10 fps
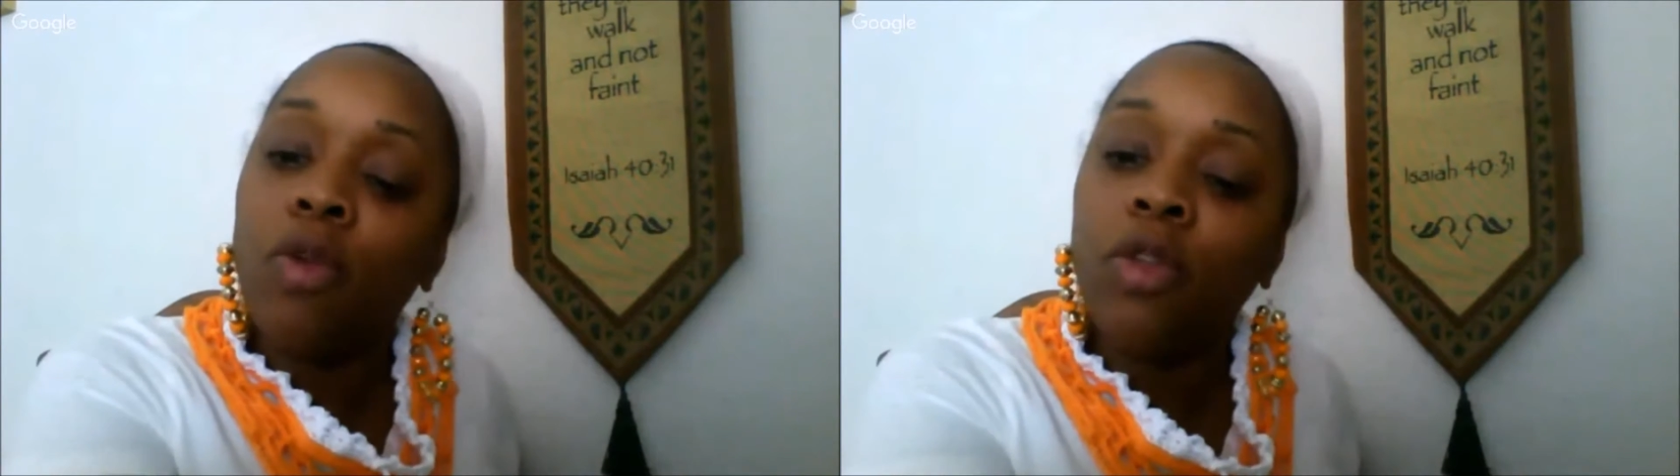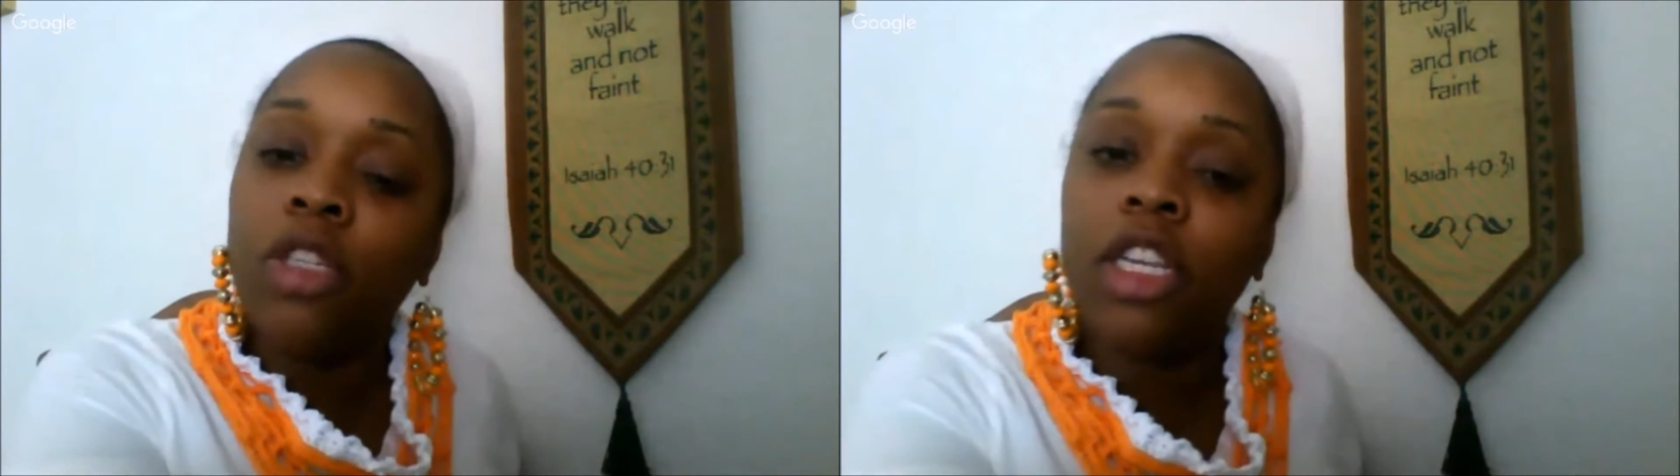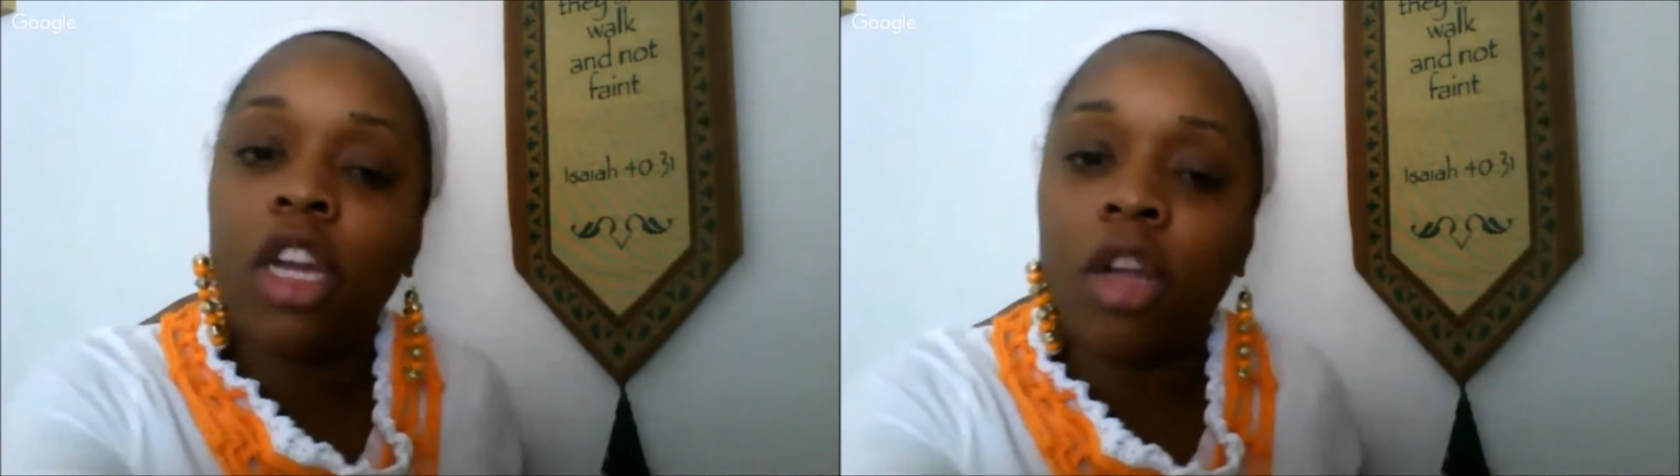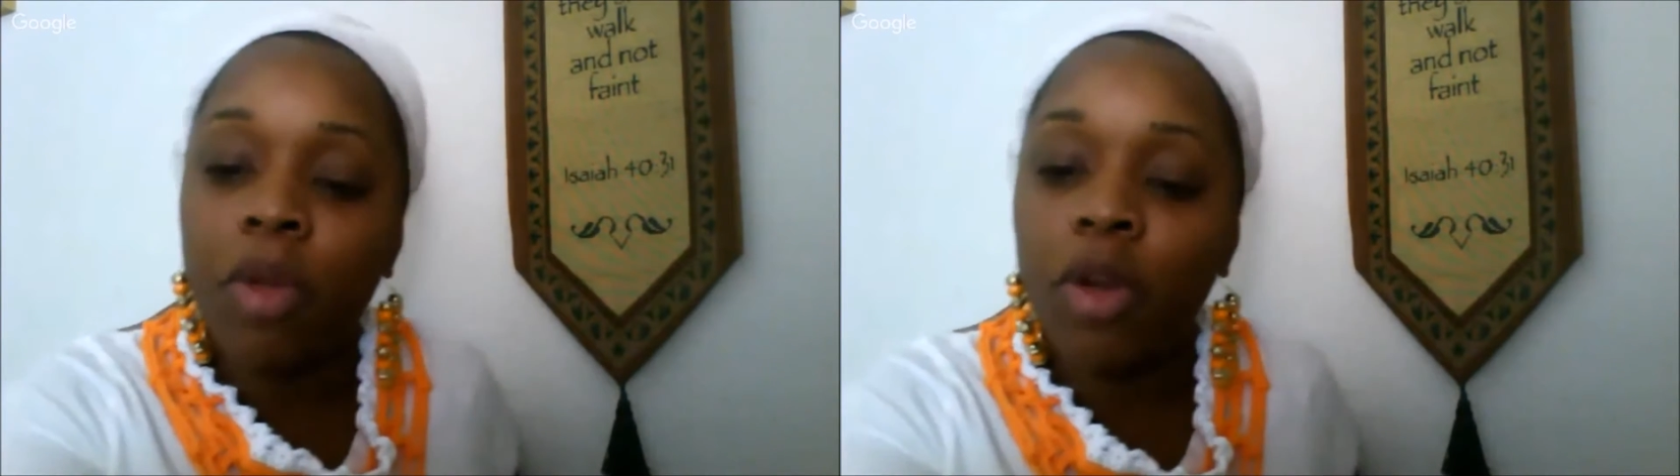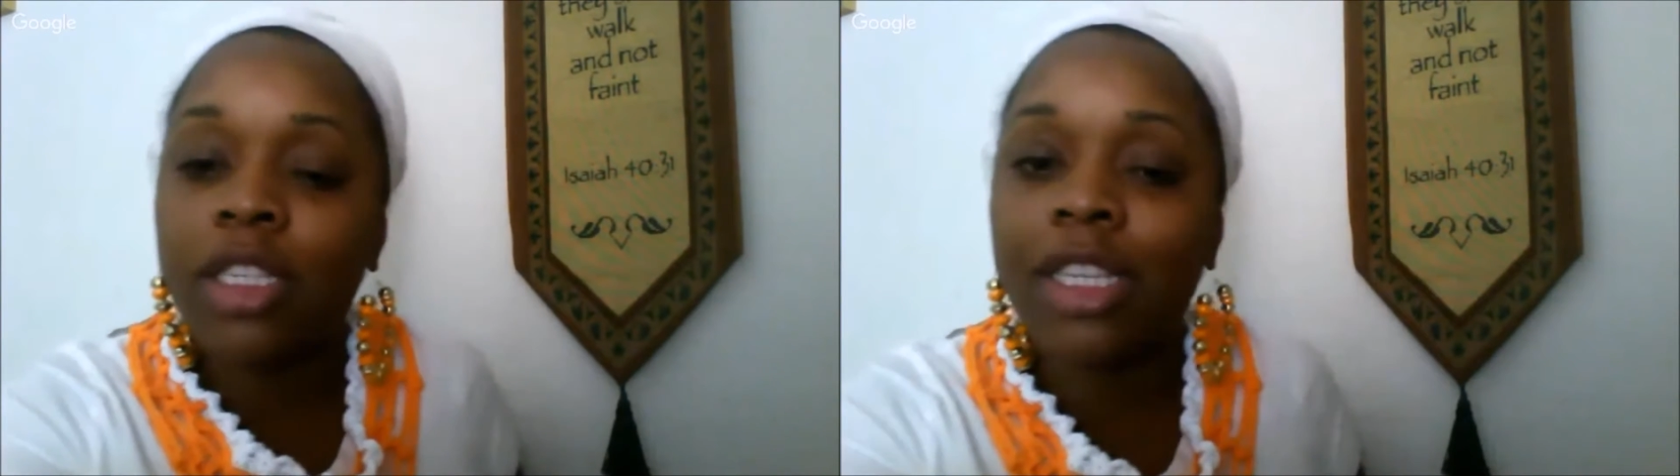abused in your
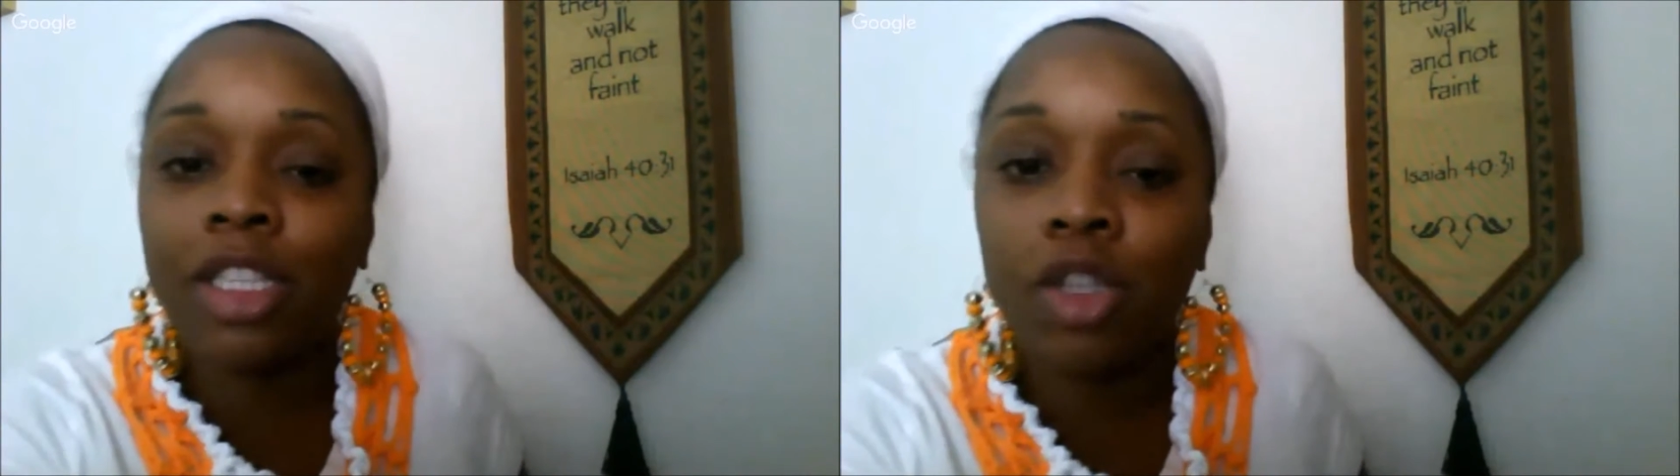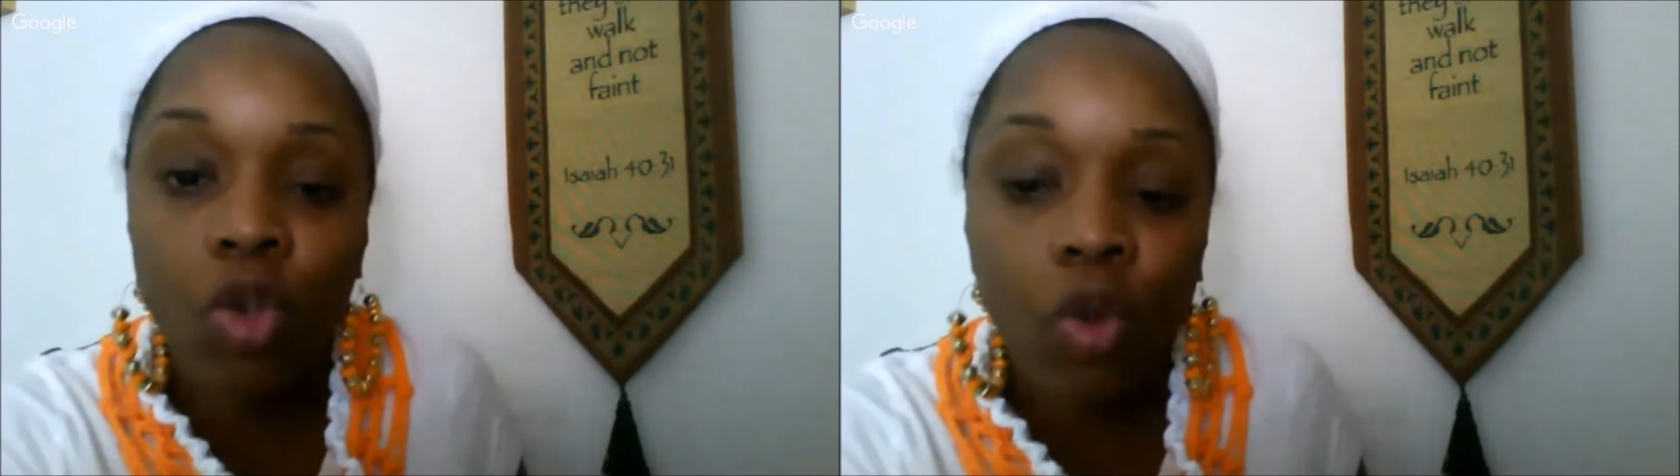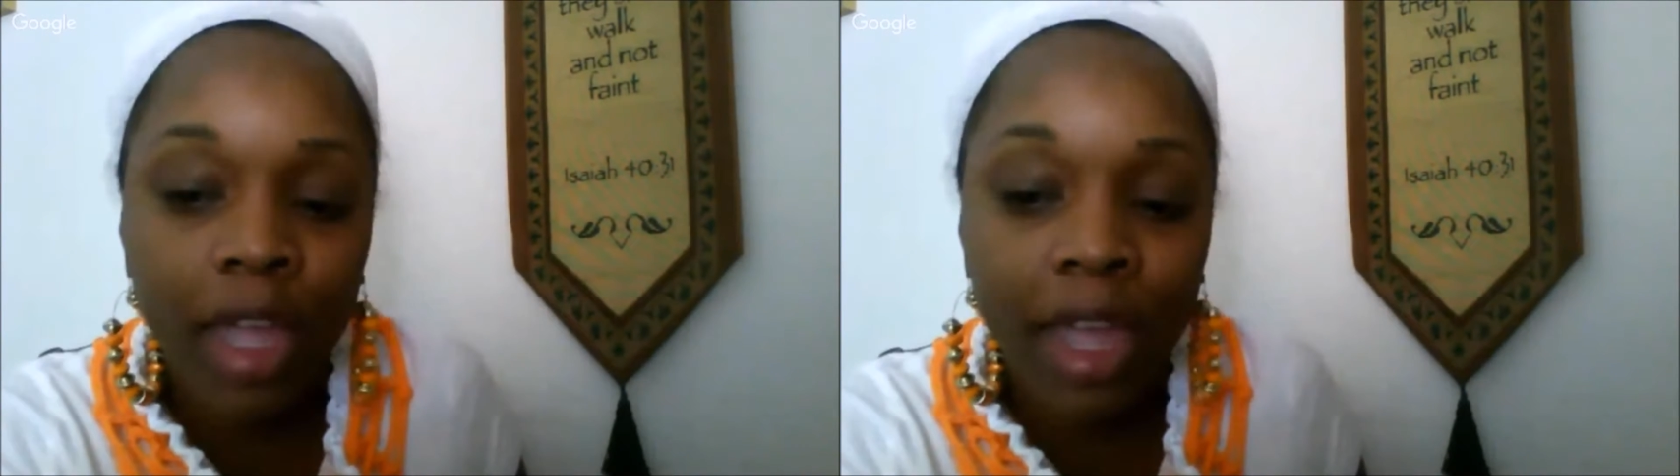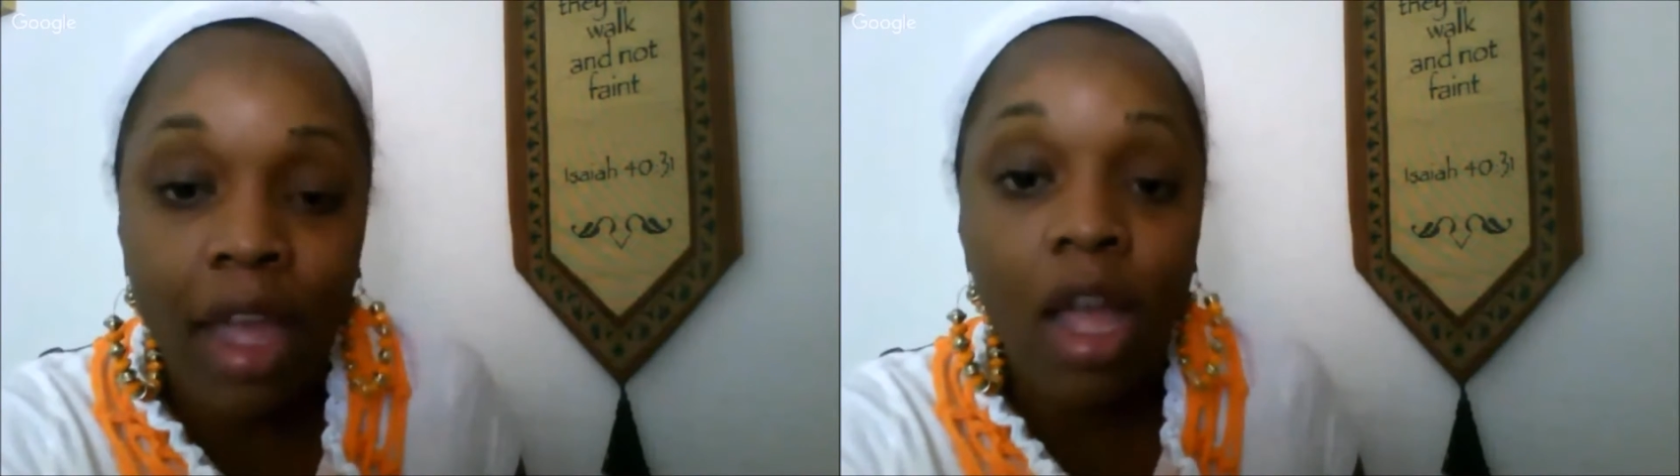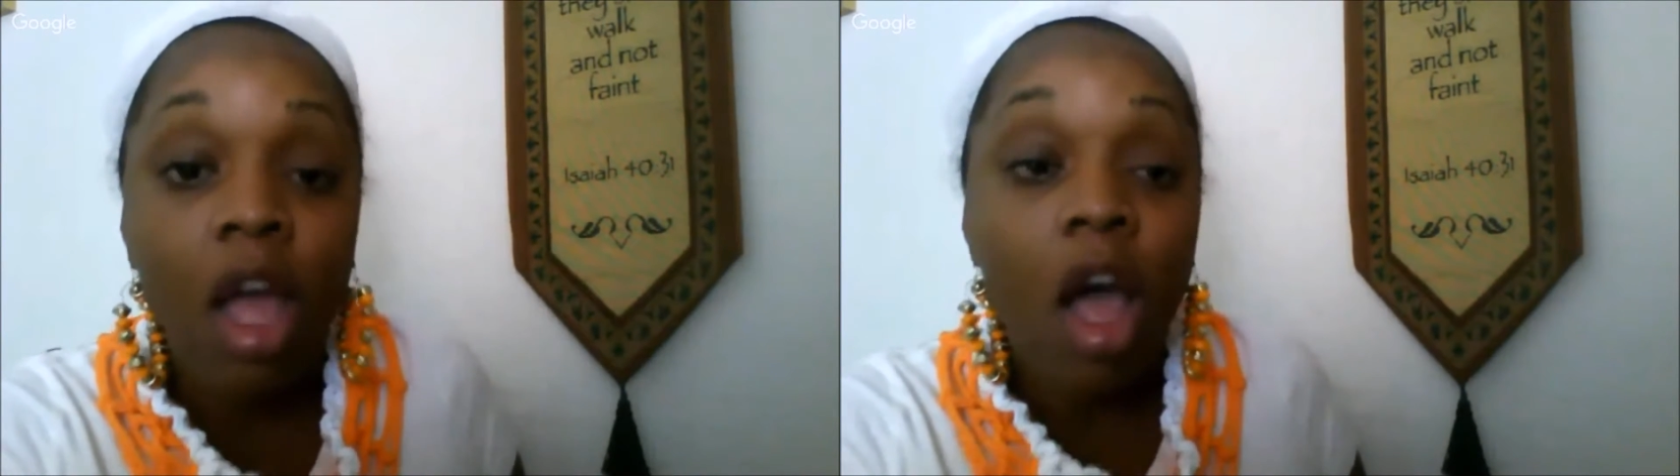community, do you
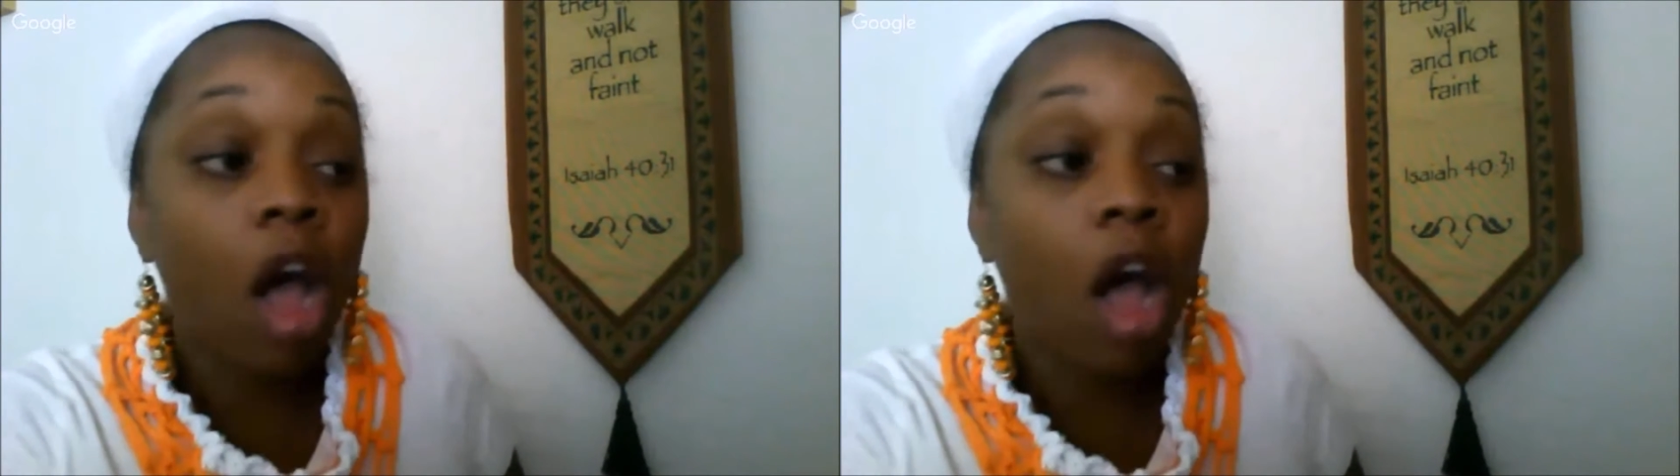care?